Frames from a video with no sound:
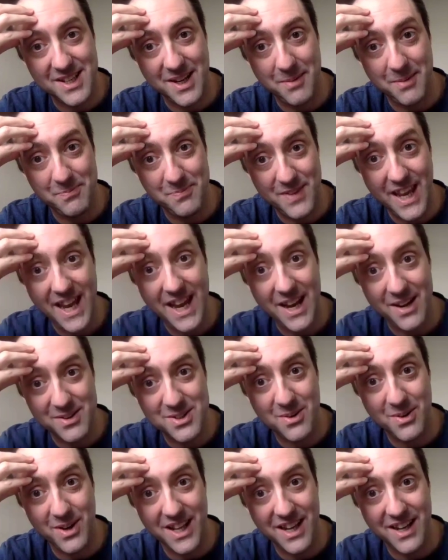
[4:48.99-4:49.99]
But
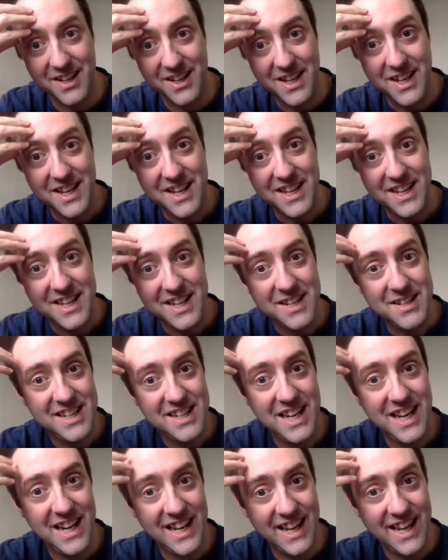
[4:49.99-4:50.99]
yeah, it was quite
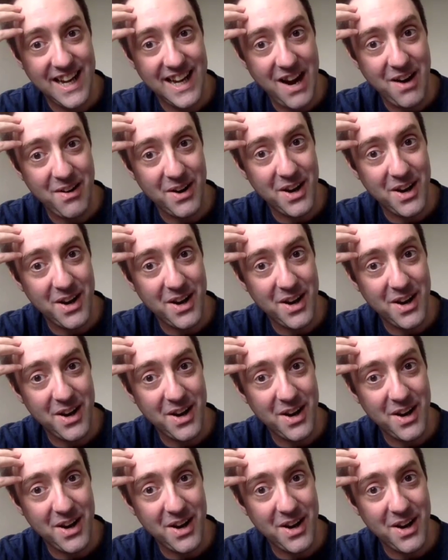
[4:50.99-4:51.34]
nearly